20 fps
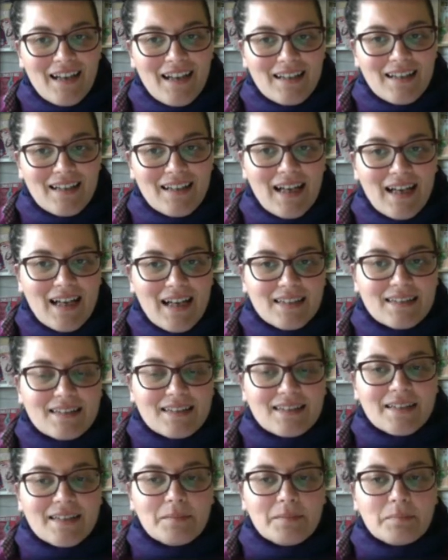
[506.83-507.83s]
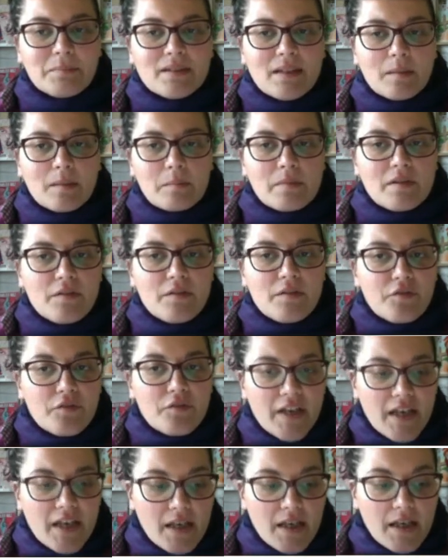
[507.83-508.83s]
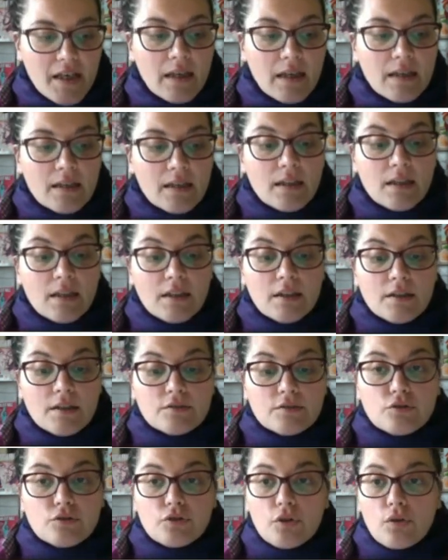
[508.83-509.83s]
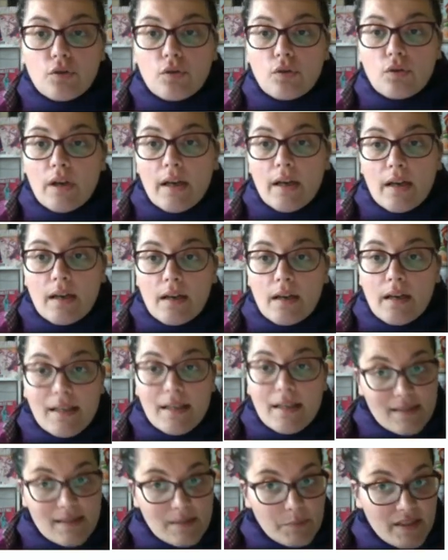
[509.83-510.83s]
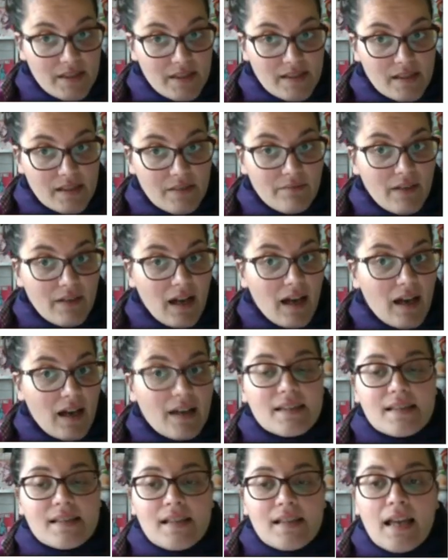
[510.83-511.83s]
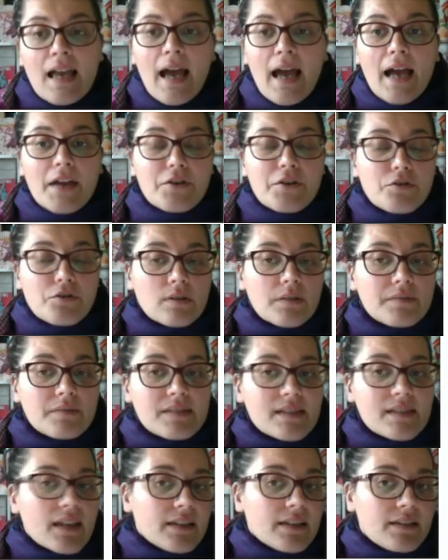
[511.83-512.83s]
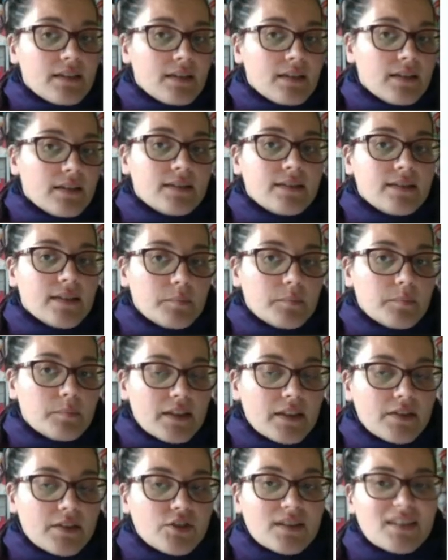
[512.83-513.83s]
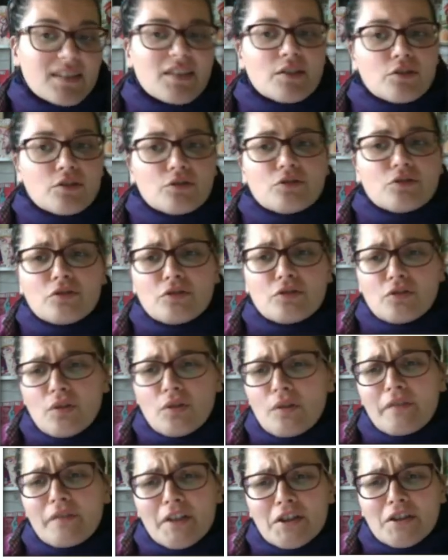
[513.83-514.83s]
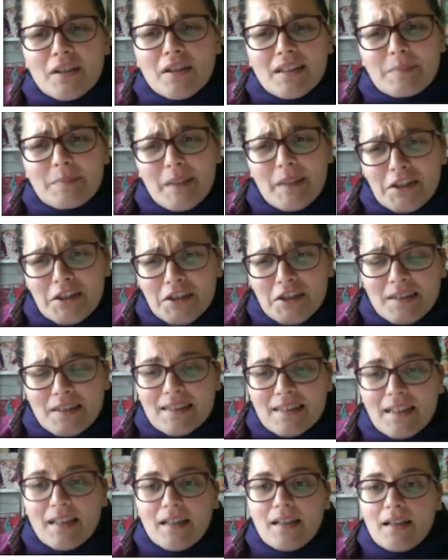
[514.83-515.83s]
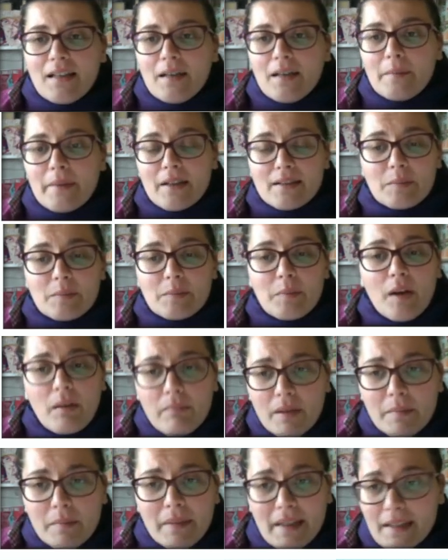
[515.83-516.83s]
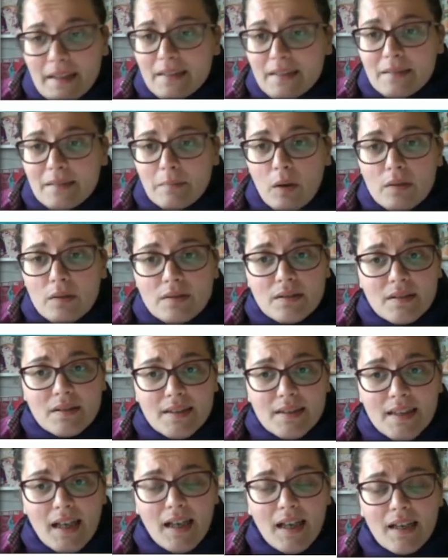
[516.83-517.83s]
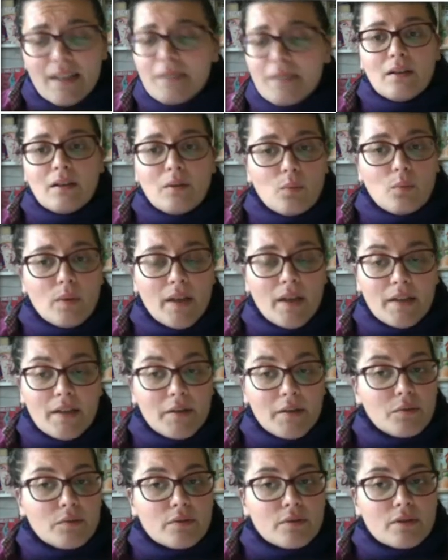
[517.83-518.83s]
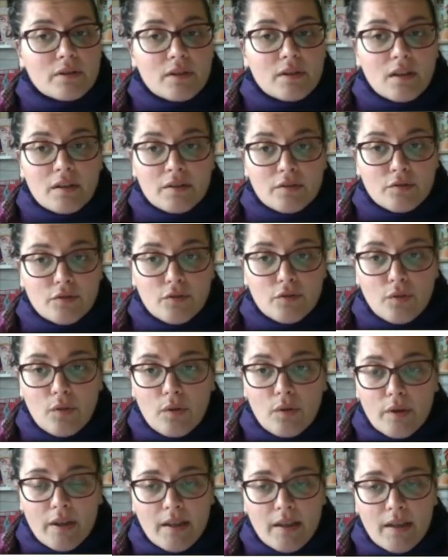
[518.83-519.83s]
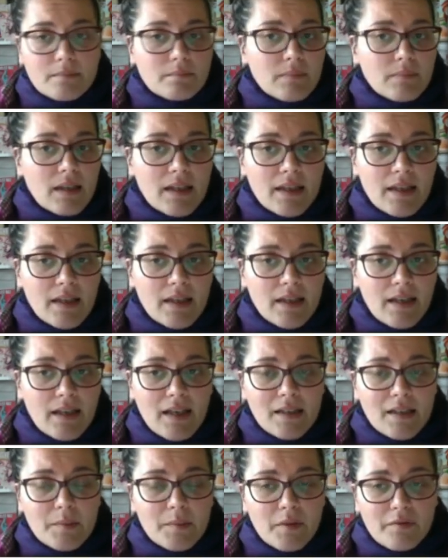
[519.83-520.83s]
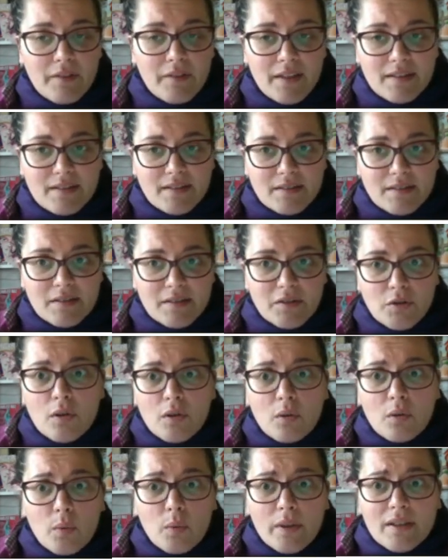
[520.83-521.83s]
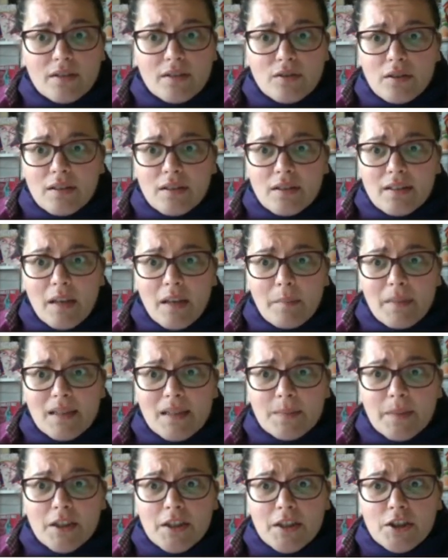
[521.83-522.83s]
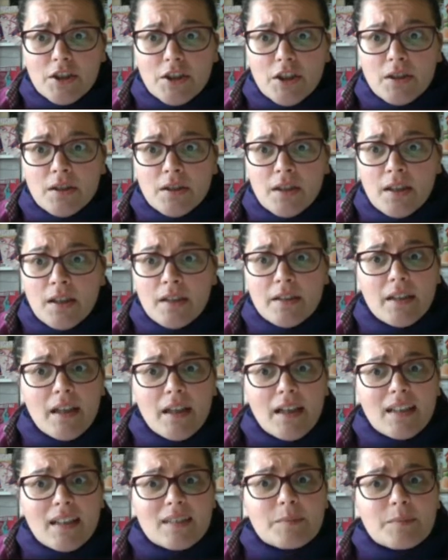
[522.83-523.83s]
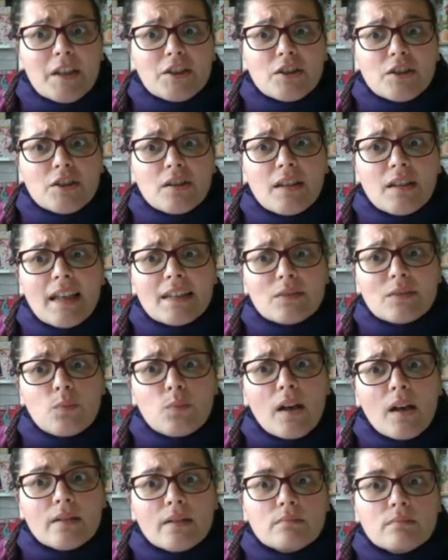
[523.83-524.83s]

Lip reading: at tip number 3. Draw expressive eyes. I should have said simply just draw facial expressions, because the problem is most of the time when you start drawing manga anime faces, you always draw the same expression, the expressionless one.